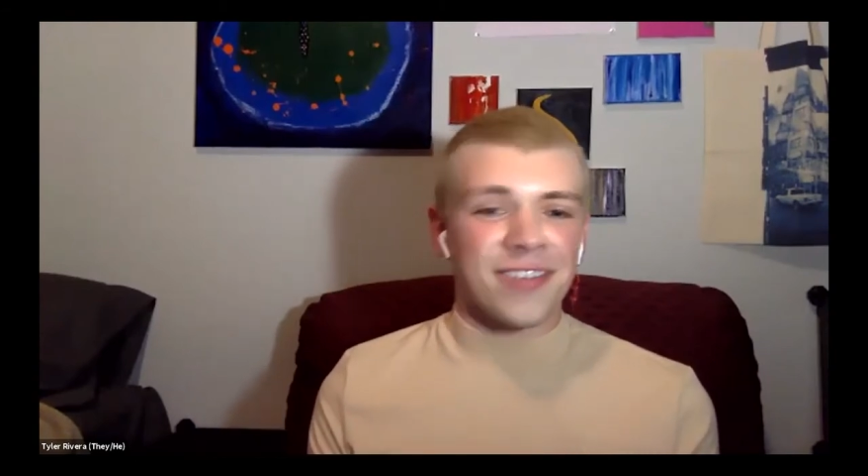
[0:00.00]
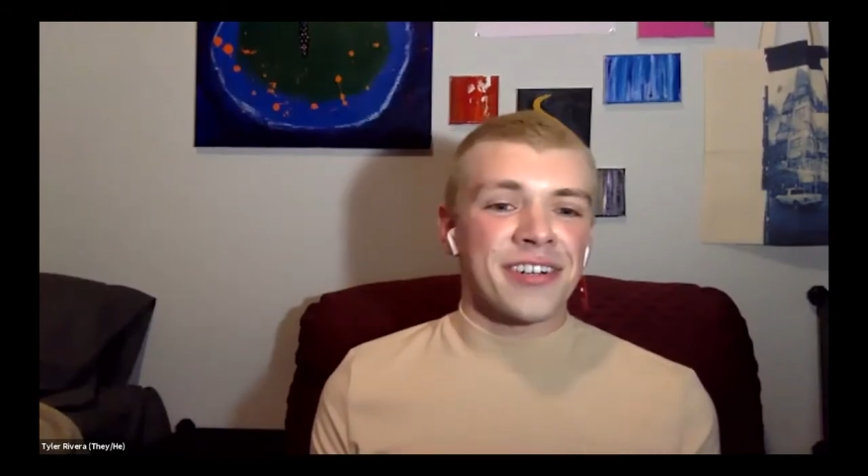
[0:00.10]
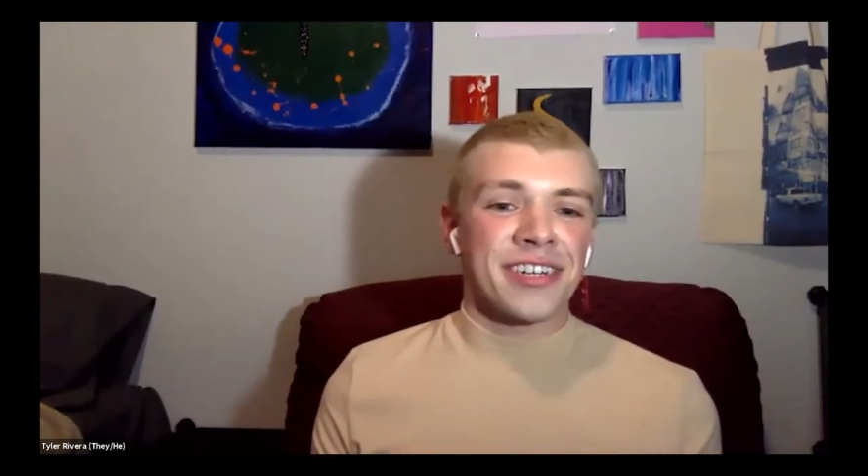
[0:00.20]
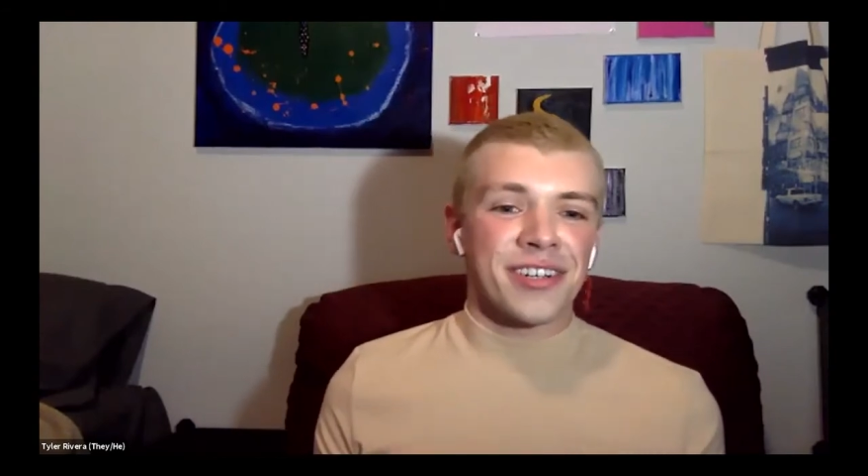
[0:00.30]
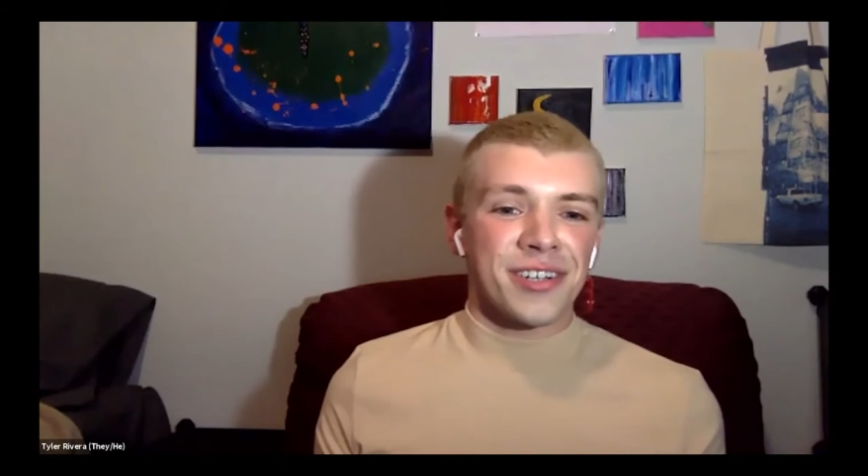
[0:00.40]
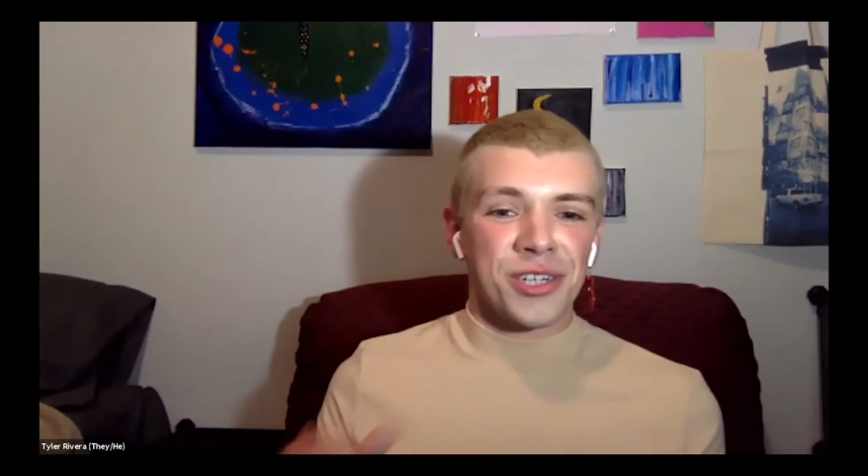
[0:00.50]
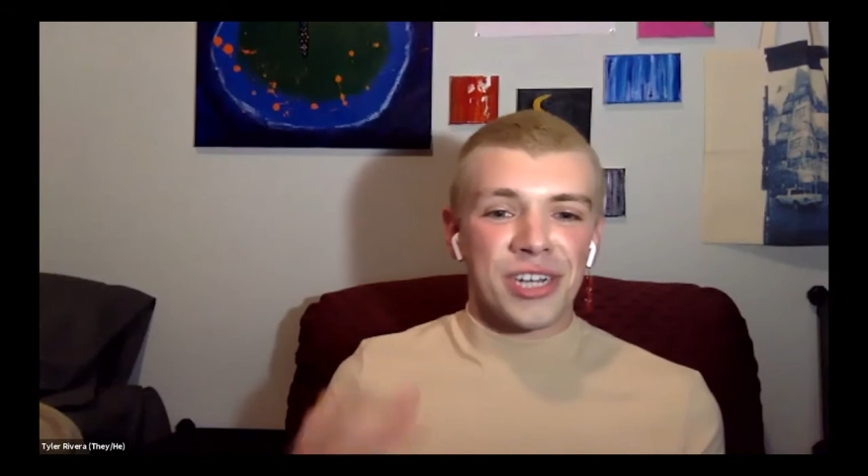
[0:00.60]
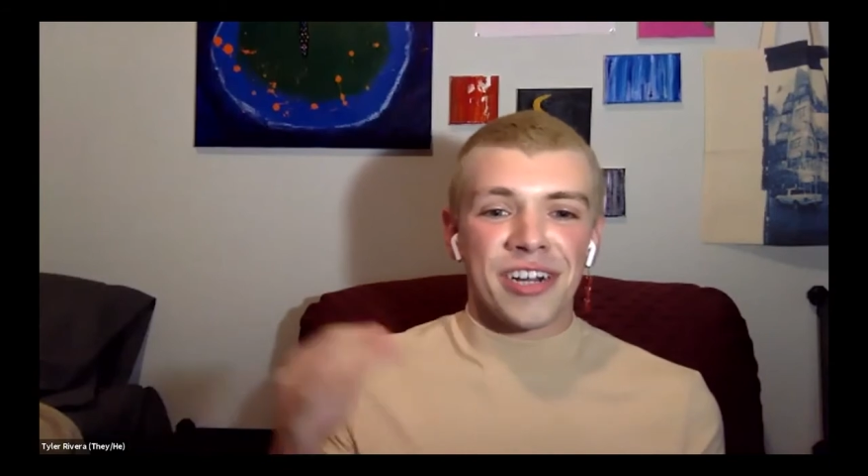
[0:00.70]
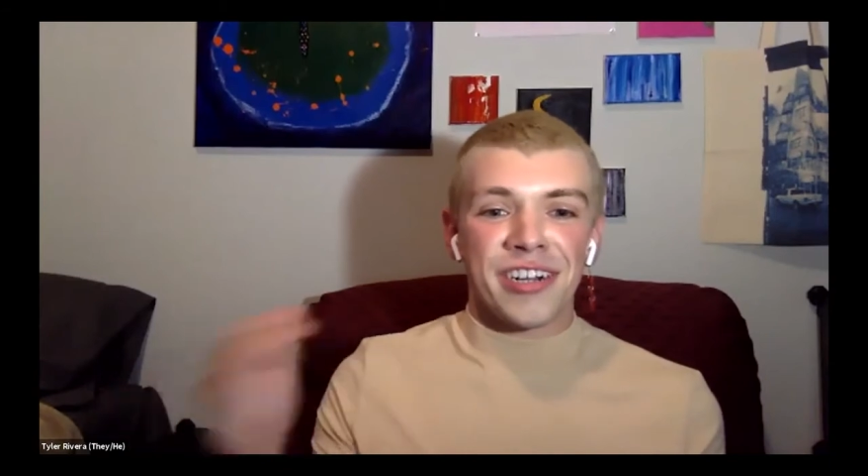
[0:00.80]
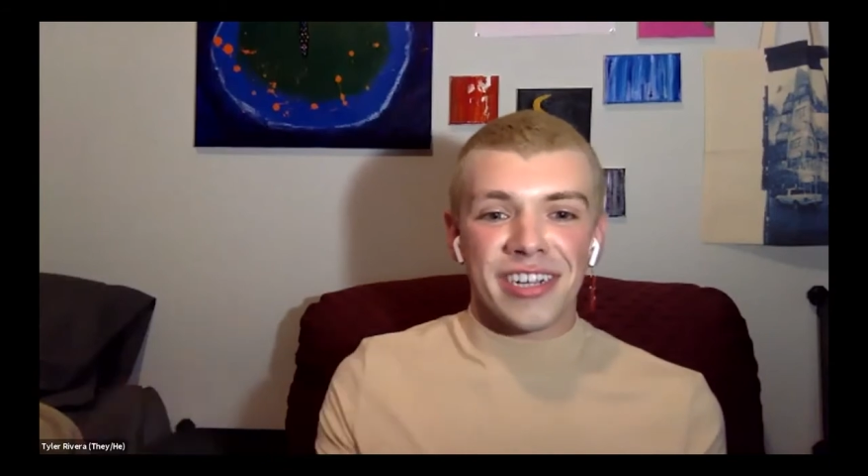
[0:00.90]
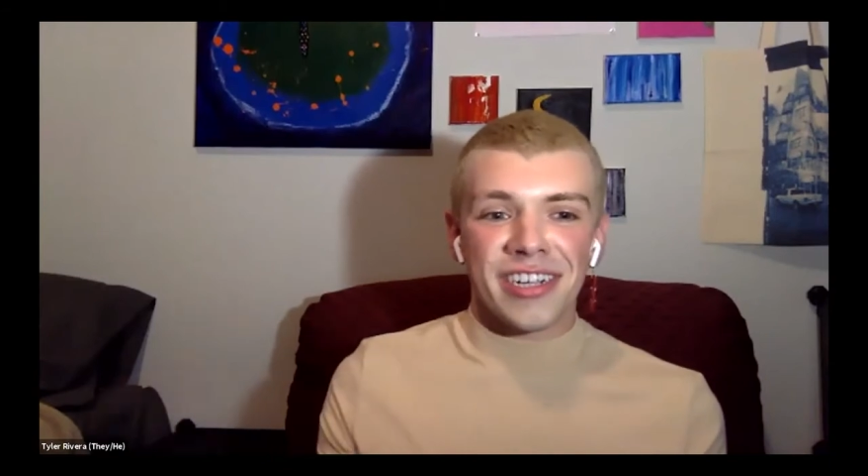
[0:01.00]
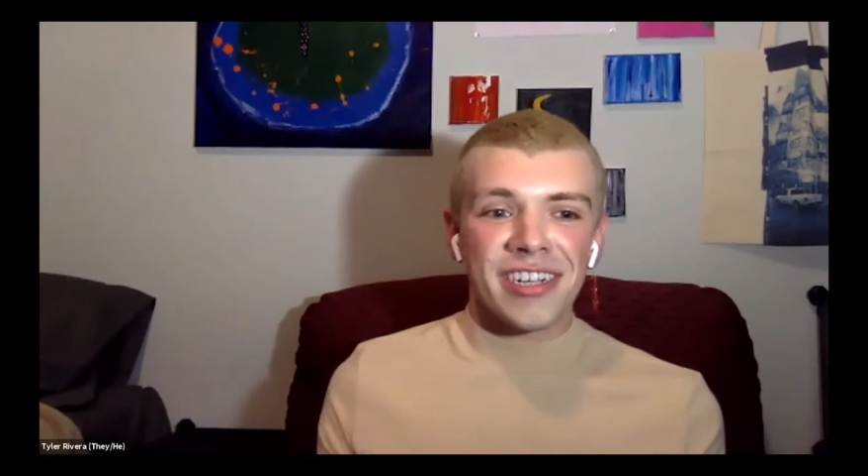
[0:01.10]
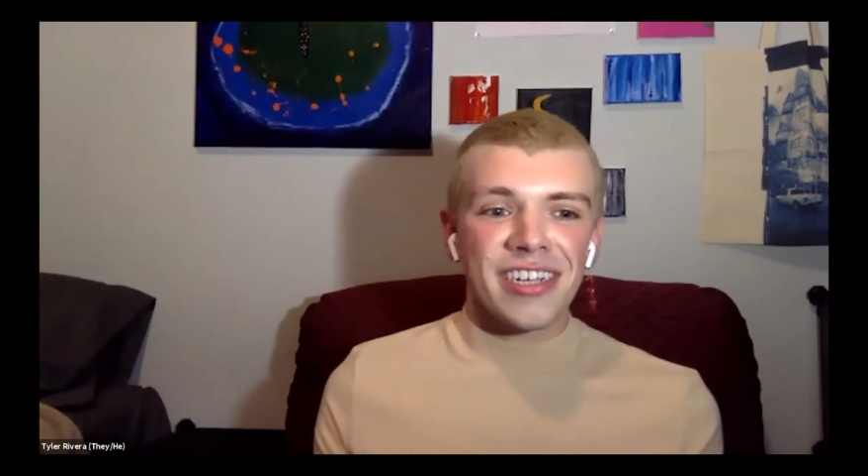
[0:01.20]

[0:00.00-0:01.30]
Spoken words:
you're sharing